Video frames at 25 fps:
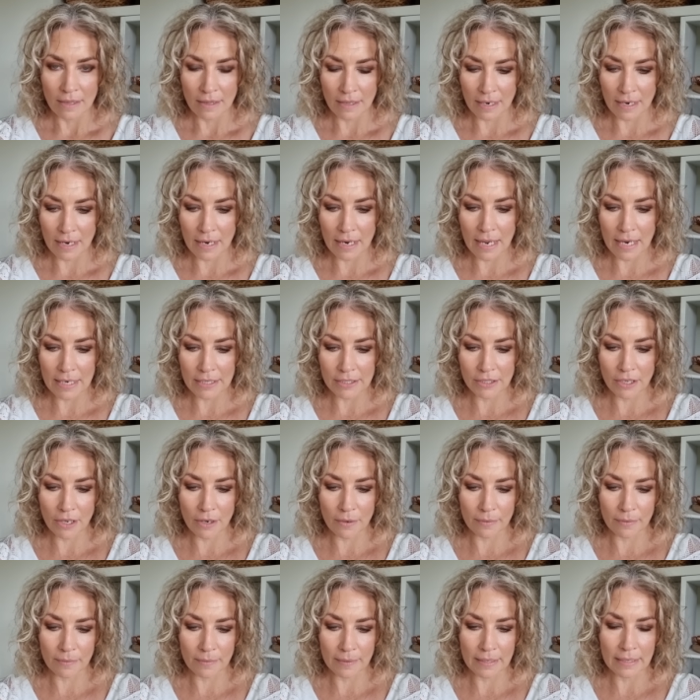Then I like to
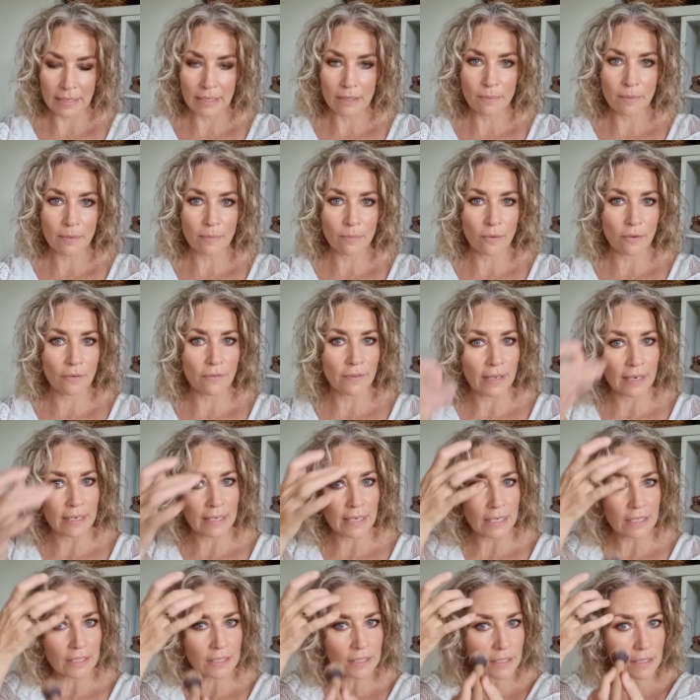go in with a little bit more
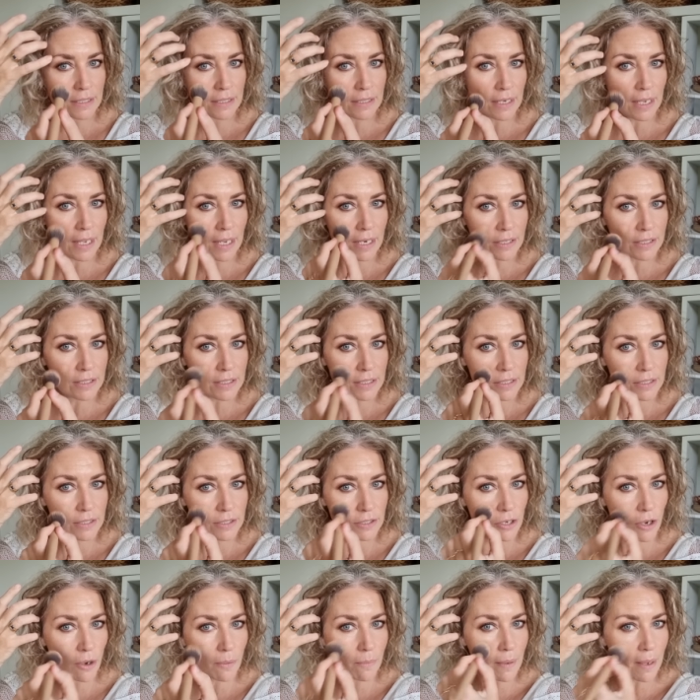foundation and just
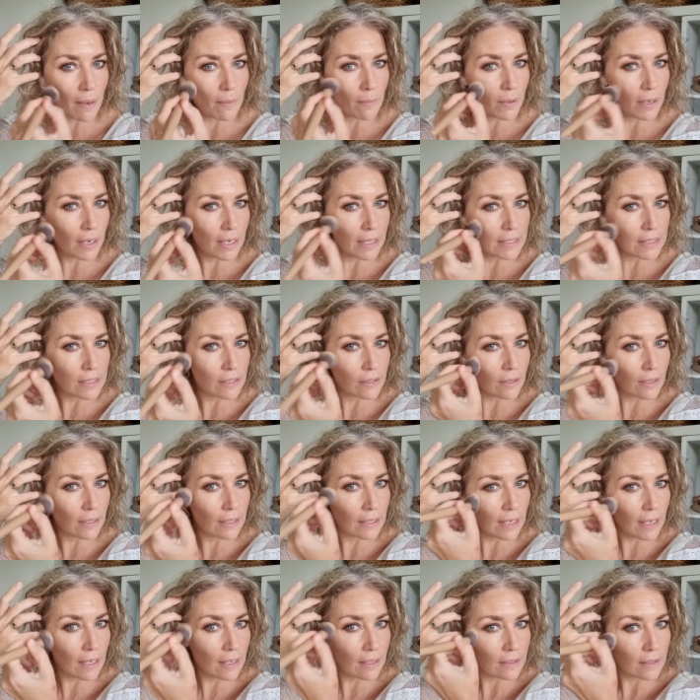top up what I did
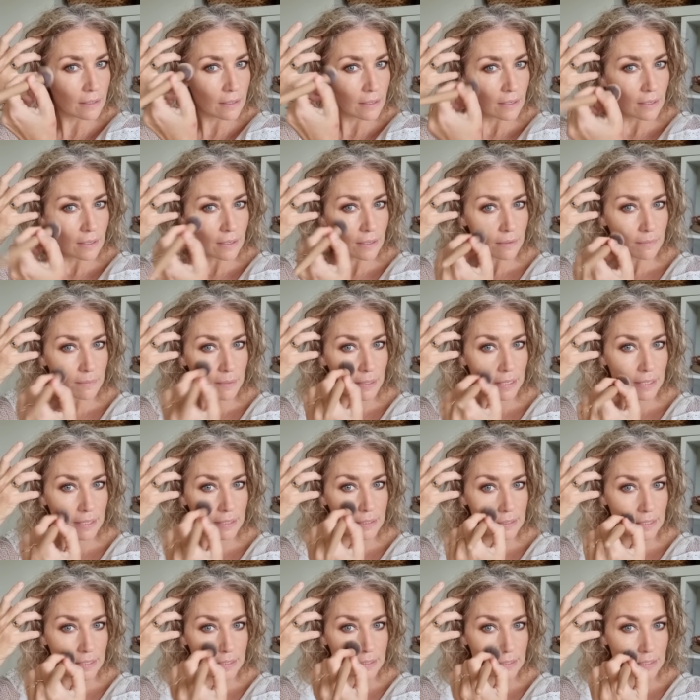earlier
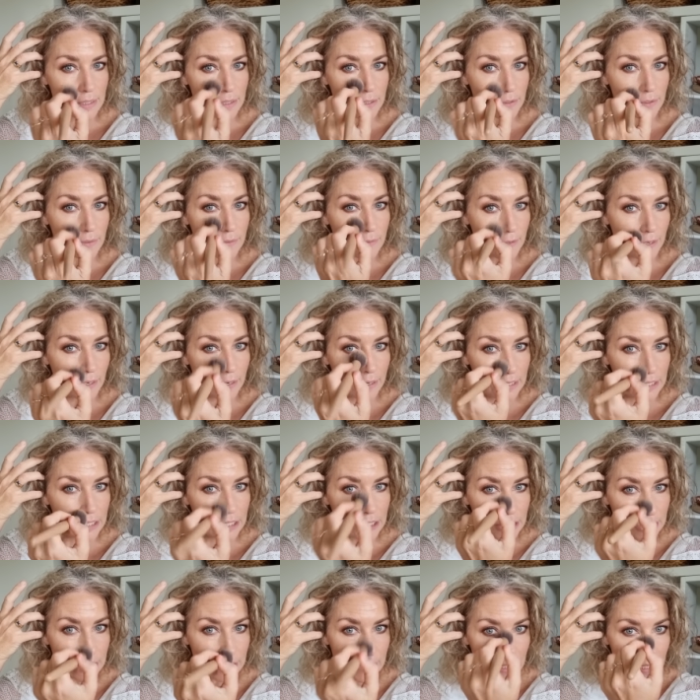because I did do a very
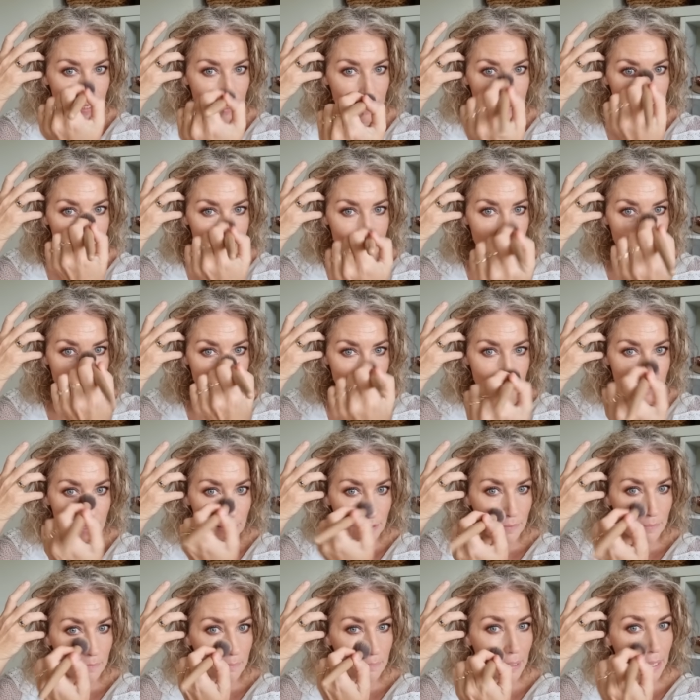sheer
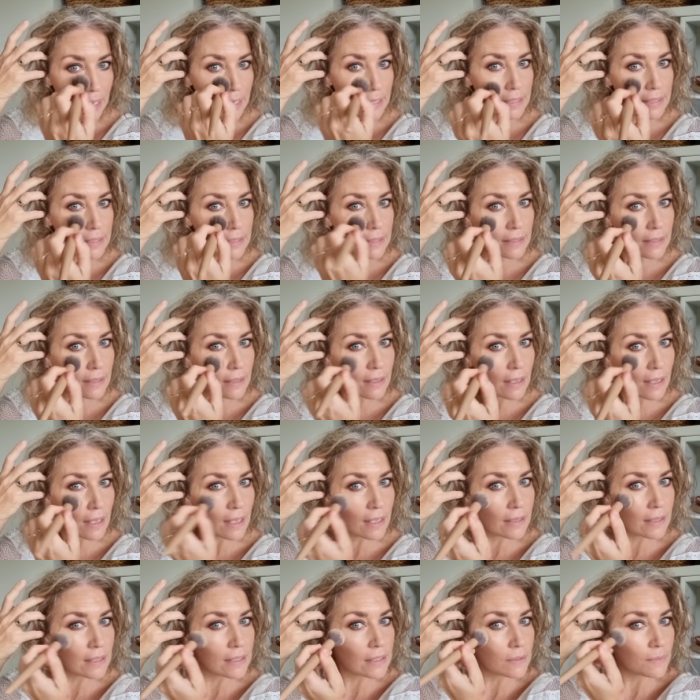base
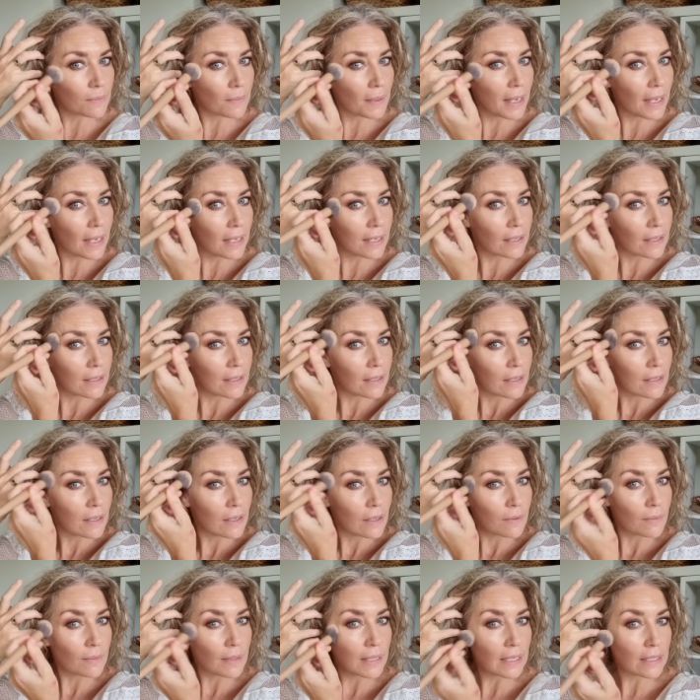and this way
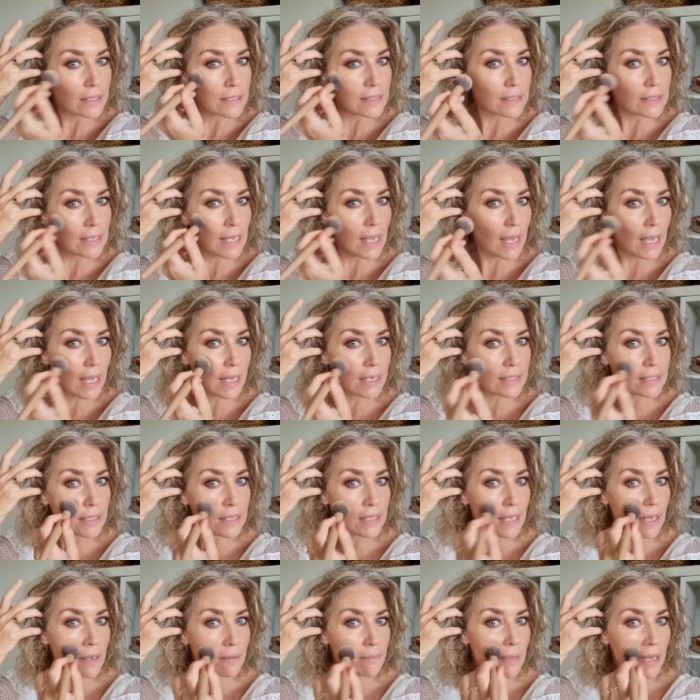I can just add to
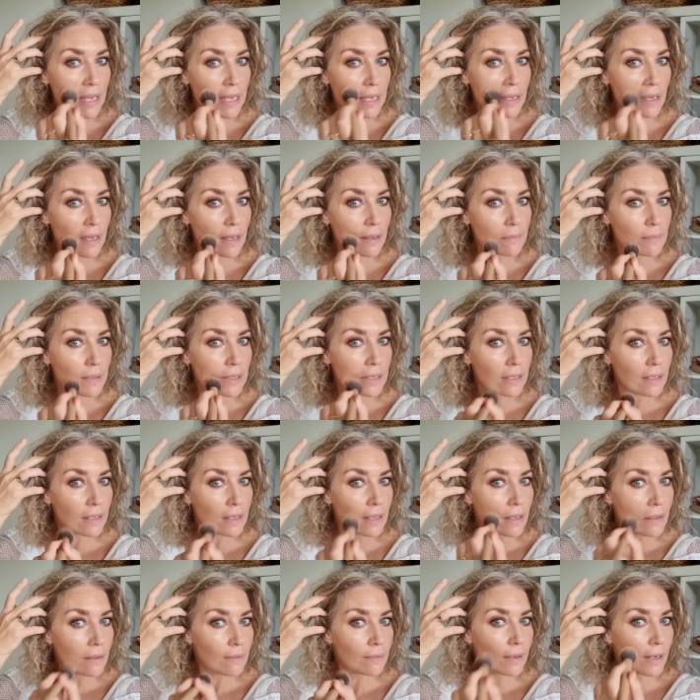that makeup.
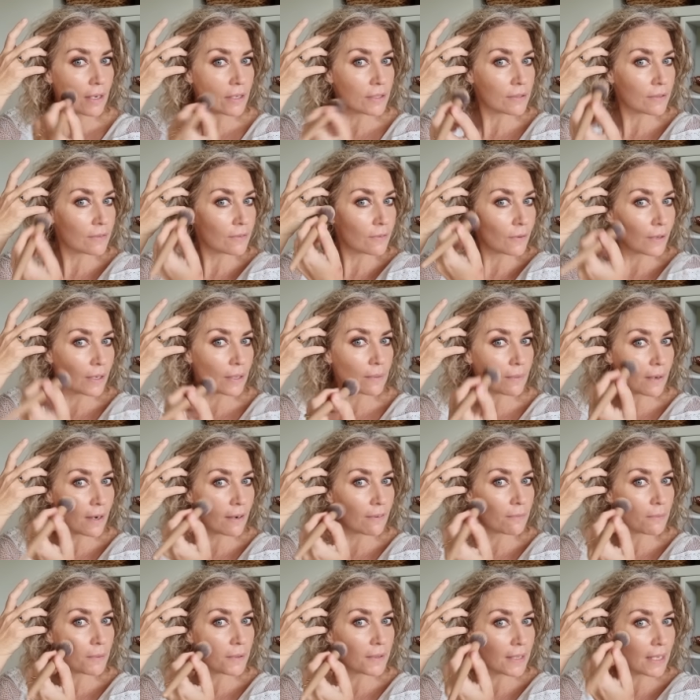I'm going to avoid where
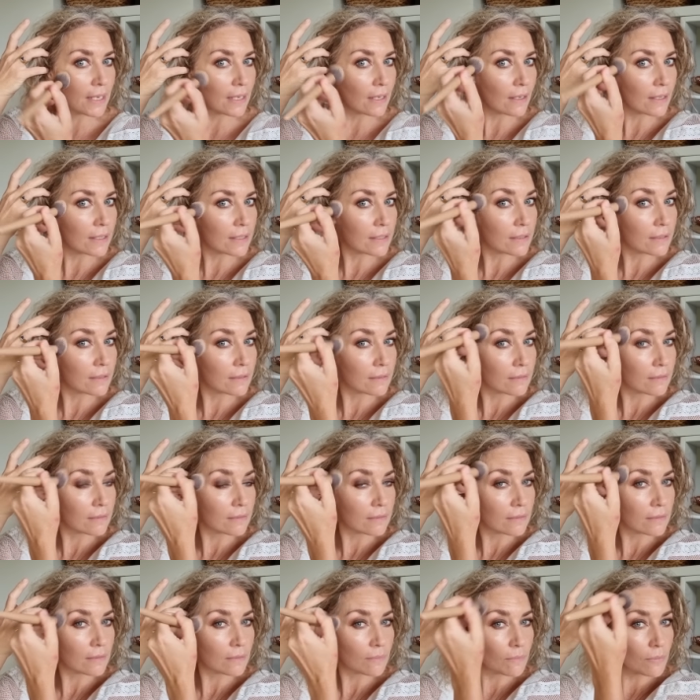I've put that nice
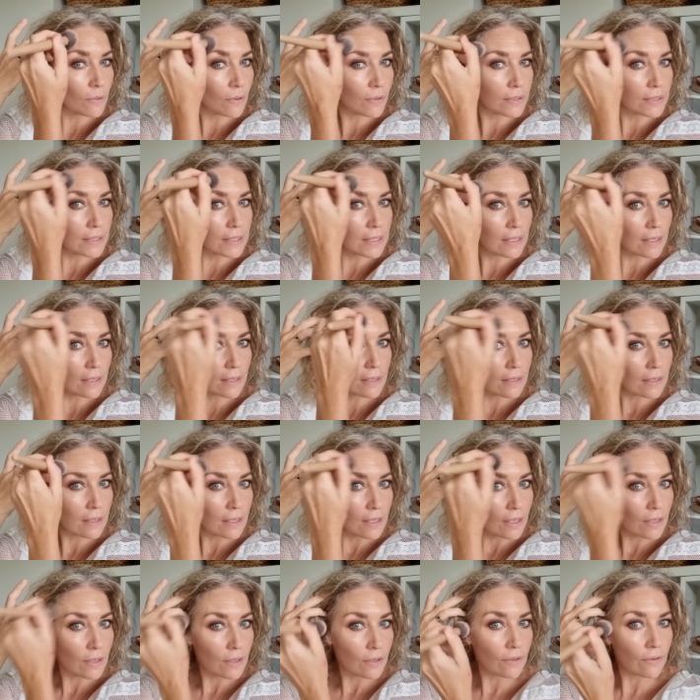bronzer
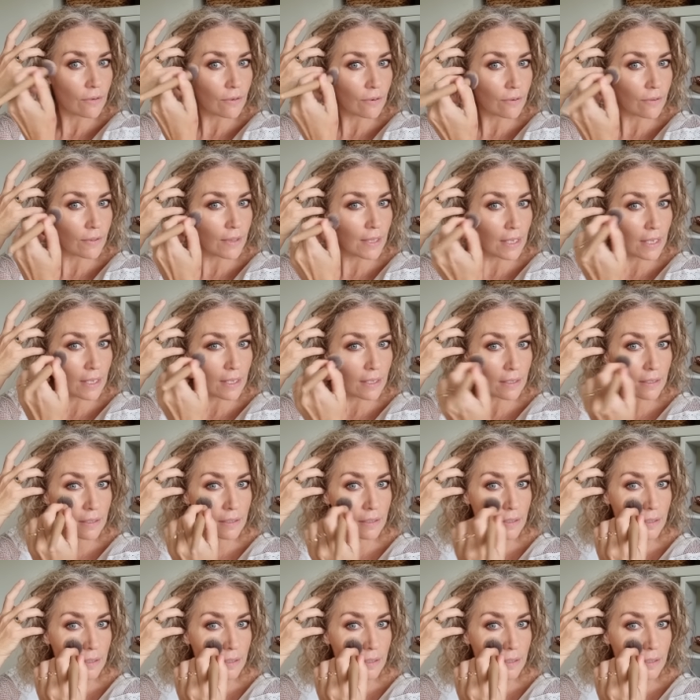through there.